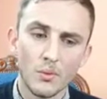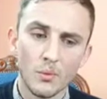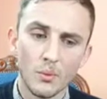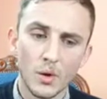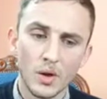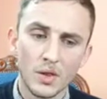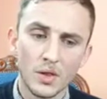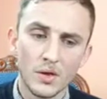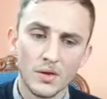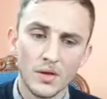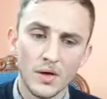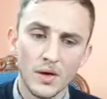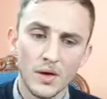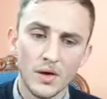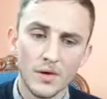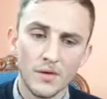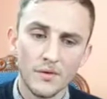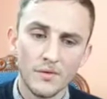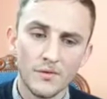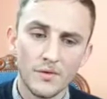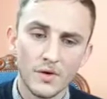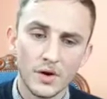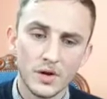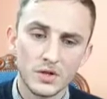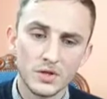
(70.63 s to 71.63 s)
one of
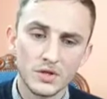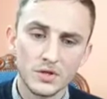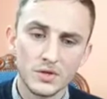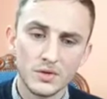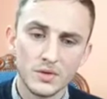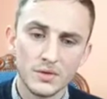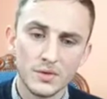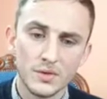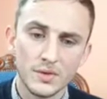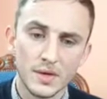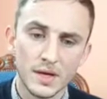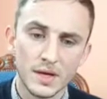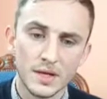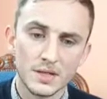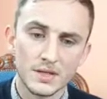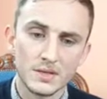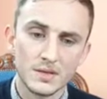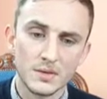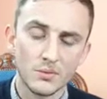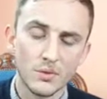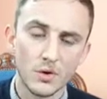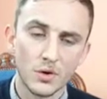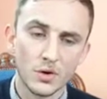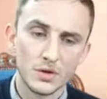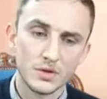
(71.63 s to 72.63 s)
the first
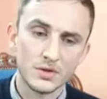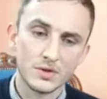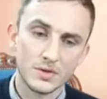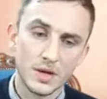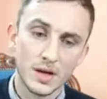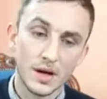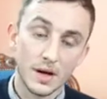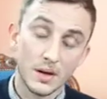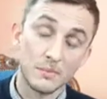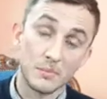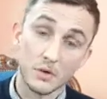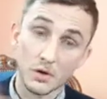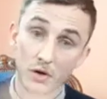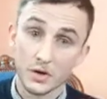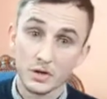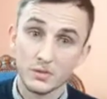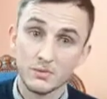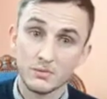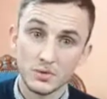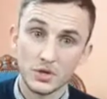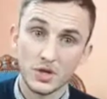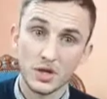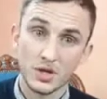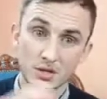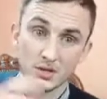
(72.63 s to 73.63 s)
things was that I'm going
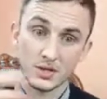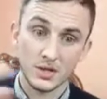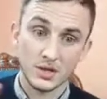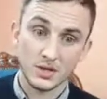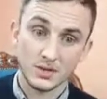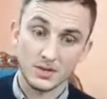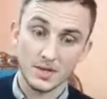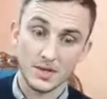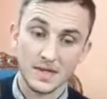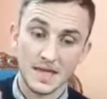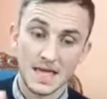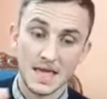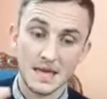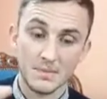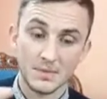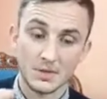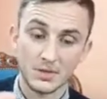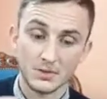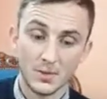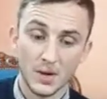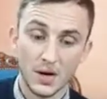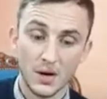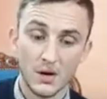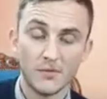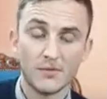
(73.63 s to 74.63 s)
to change the name
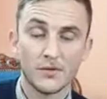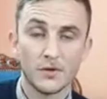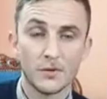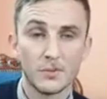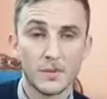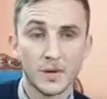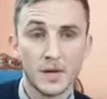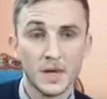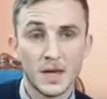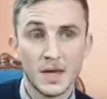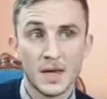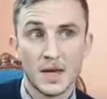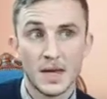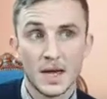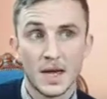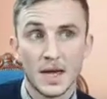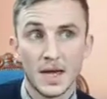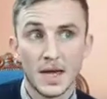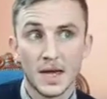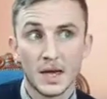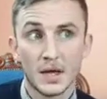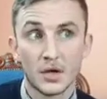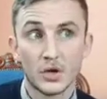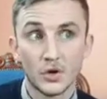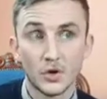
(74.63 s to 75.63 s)
as well from
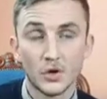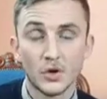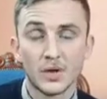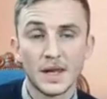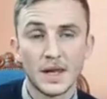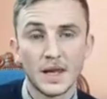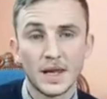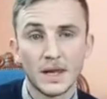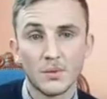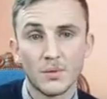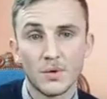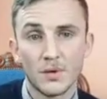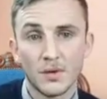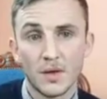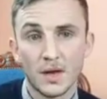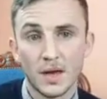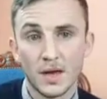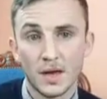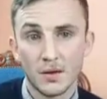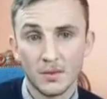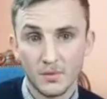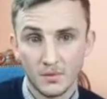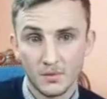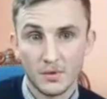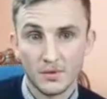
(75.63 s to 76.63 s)
Q&A
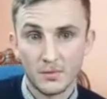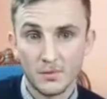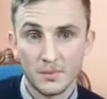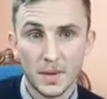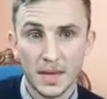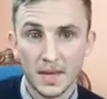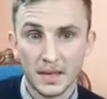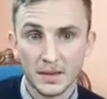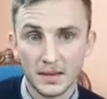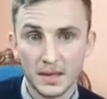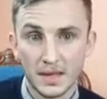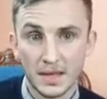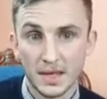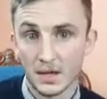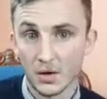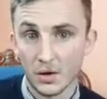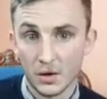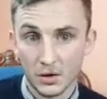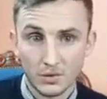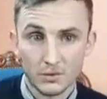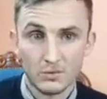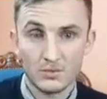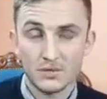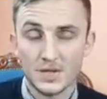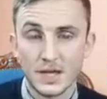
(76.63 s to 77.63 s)
with Ben Lang
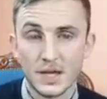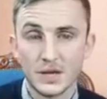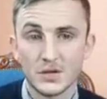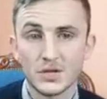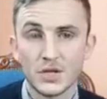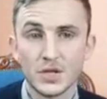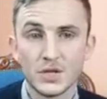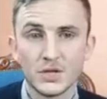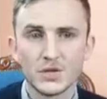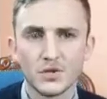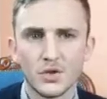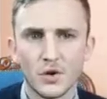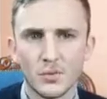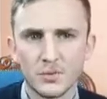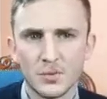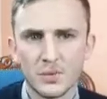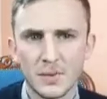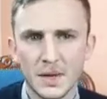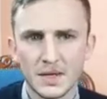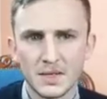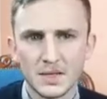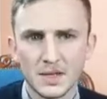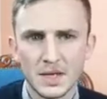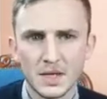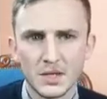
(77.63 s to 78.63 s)
or Search Engine
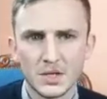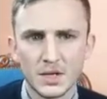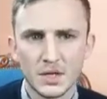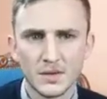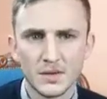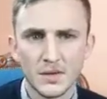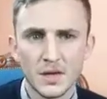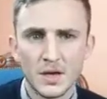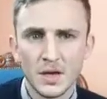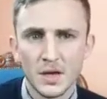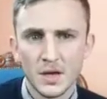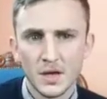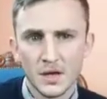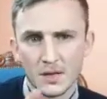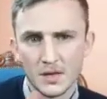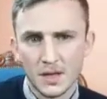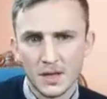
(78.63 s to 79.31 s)
Optimization.